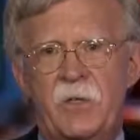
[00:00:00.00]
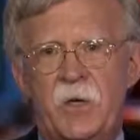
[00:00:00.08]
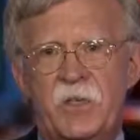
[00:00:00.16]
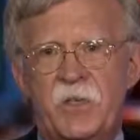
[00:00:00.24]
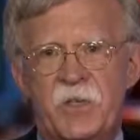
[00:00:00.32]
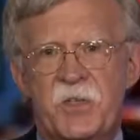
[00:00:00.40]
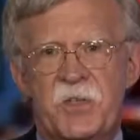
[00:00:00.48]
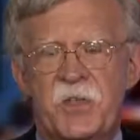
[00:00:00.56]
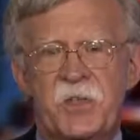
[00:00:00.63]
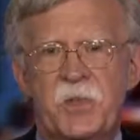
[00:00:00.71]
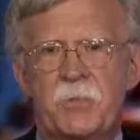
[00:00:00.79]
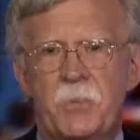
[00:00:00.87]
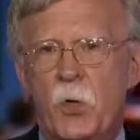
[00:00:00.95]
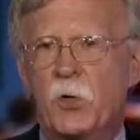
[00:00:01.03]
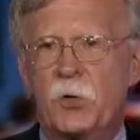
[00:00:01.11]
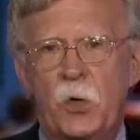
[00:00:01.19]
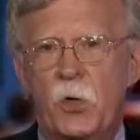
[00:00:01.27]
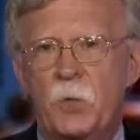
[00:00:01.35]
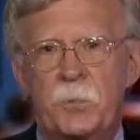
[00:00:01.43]
justice system.
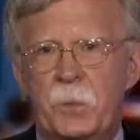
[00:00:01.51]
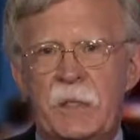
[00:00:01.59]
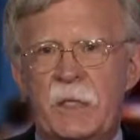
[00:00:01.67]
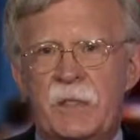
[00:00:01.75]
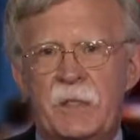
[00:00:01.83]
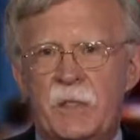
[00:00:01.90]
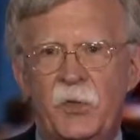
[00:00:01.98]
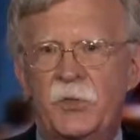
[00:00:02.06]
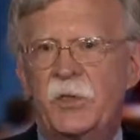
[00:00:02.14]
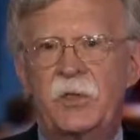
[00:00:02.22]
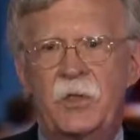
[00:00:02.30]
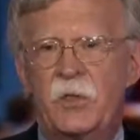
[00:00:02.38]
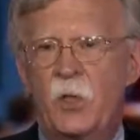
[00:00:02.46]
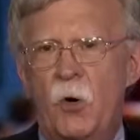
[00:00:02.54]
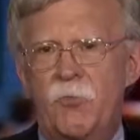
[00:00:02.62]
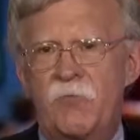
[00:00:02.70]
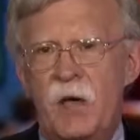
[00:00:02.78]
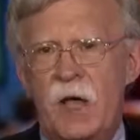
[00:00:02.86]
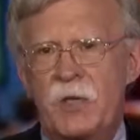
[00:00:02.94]
Bergdahl pleaded guilty. There are no
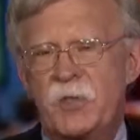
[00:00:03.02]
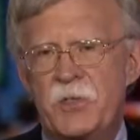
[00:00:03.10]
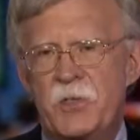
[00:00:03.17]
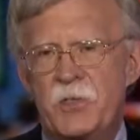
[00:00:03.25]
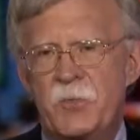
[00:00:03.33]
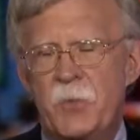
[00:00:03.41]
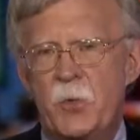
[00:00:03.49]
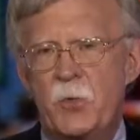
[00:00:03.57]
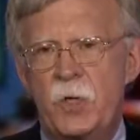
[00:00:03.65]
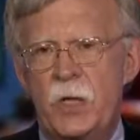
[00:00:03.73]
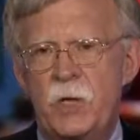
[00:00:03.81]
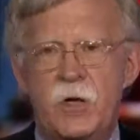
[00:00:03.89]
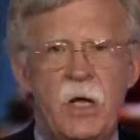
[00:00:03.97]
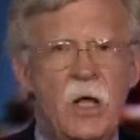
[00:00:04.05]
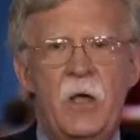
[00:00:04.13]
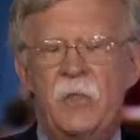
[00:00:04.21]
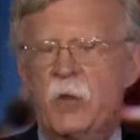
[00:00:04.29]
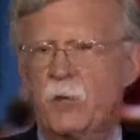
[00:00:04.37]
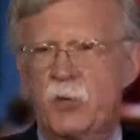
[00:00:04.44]
facts in dispute here.
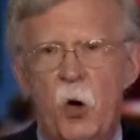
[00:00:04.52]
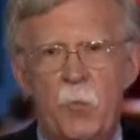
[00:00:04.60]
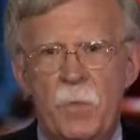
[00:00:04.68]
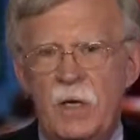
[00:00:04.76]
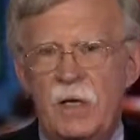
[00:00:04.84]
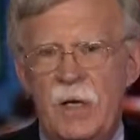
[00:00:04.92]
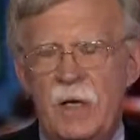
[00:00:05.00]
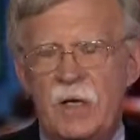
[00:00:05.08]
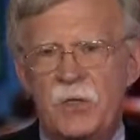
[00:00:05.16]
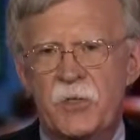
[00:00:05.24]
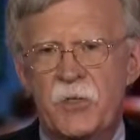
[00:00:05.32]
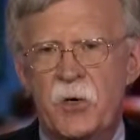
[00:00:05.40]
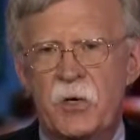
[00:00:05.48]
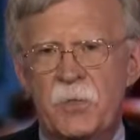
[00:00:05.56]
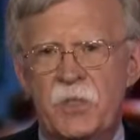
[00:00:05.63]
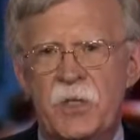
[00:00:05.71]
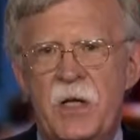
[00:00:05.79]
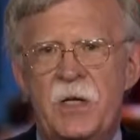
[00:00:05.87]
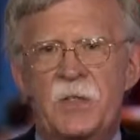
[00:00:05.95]
There's no mitigating
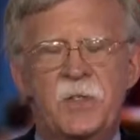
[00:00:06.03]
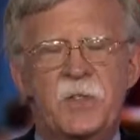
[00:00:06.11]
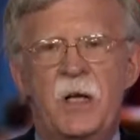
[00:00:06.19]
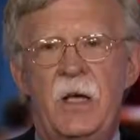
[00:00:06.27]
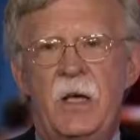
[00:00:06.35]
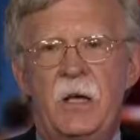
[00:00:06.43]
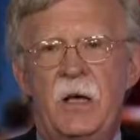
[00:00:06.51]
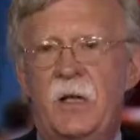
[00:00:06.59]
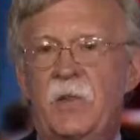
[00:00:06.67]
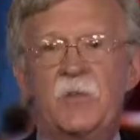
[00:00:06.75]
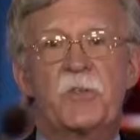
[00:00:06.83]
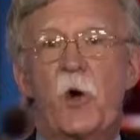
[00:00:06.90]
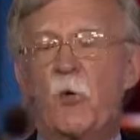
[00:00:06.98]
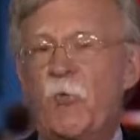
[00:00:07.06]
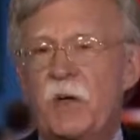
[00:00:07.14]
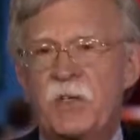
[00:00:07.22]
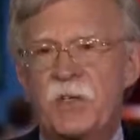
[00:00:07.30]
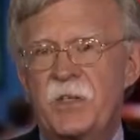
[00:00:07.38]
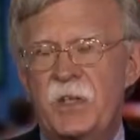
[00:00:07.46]
circumstances. There's no
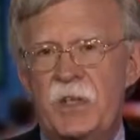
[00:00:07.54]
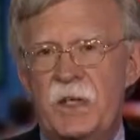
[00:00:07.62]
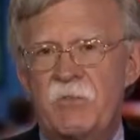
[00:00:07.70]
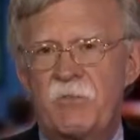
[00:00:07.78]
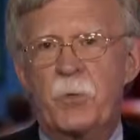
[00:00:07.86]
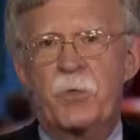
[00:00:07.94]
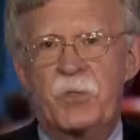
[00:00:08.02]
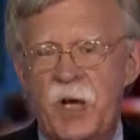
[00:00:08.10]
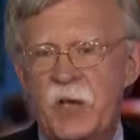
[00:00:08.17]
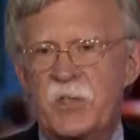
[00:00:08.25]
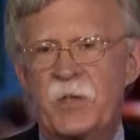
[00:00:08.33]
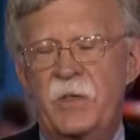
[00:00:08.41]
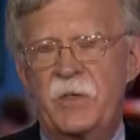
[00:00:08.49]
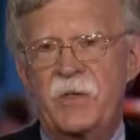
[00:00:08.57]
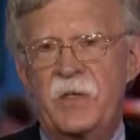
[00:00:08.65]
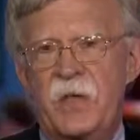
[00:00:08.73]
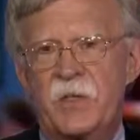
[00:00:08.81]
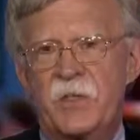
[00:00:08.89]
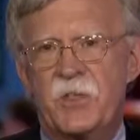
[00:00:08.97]
reason to give precisely the
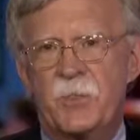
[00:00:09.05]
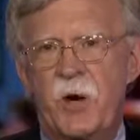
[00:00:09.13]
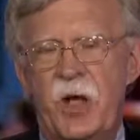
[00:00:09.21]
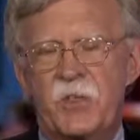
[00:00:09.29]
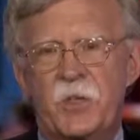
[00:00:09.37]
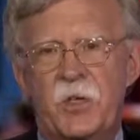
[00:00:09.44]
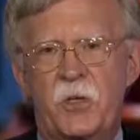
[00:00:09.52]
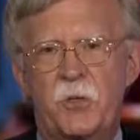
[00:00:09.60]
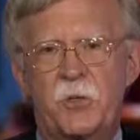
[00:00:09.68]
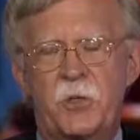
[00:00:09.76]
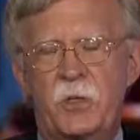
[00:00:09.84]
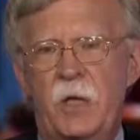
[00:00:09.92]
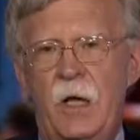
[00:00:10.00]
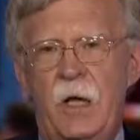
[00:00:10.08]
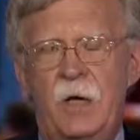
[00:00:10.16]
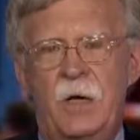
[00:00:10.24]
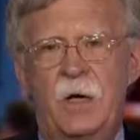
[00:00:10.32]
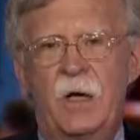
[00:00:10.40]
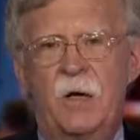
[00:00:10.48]
sentence the prosecution
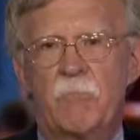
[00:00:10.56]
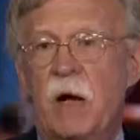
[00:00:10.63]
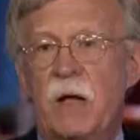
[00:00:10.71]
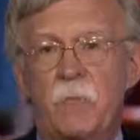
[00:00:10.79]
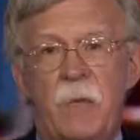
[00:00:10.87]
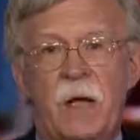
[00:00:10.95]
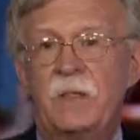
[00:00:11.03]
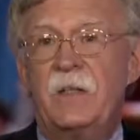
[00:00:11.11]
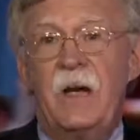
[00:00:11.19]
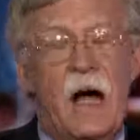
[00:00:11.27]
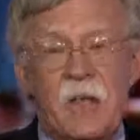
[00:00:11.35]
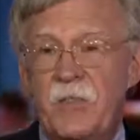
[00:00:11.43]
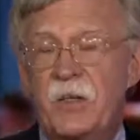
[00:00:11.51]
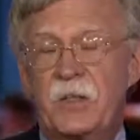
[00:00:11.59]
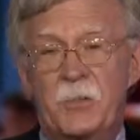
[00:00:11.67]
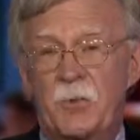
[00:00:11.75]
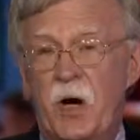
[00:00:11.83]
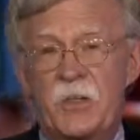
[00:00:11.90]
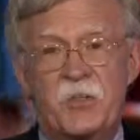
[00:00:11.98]
recommended. I think
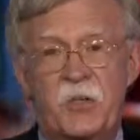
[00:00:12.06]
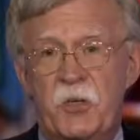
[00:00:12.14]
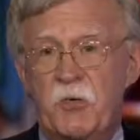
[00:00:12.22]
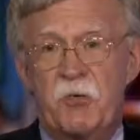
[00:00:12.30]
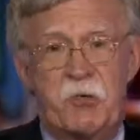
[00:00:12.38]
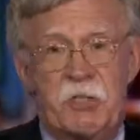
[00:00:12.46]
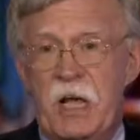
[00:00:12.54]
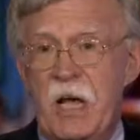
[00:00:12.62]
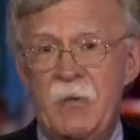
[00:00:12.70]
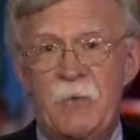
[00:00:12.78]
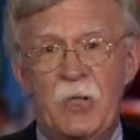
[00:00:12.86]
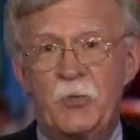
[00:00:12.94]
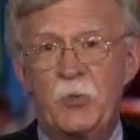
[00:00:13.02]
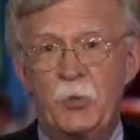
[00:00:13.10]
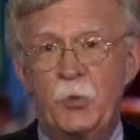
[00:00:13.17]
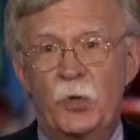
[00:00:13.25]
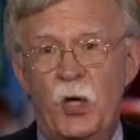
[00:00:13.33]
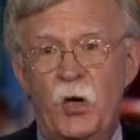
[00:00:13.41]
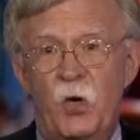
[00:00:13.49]
the prosecution came in
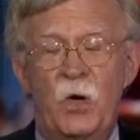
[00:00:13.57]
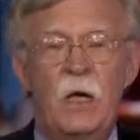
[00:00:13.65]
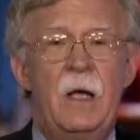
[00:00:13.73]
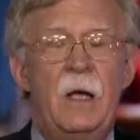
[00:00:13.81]
too low.